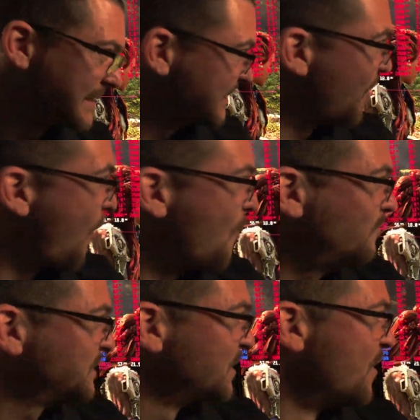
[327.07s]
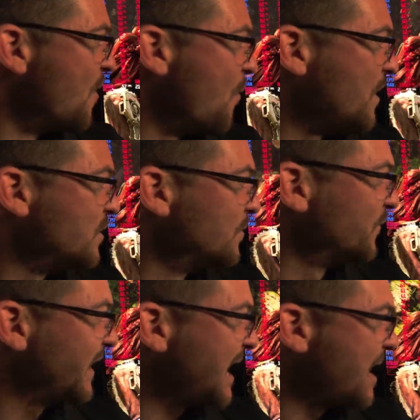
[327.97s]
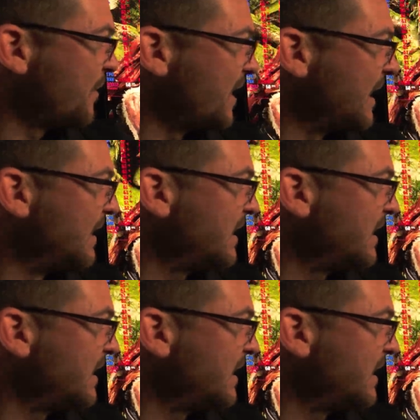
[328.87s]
scopes when you move the camera. And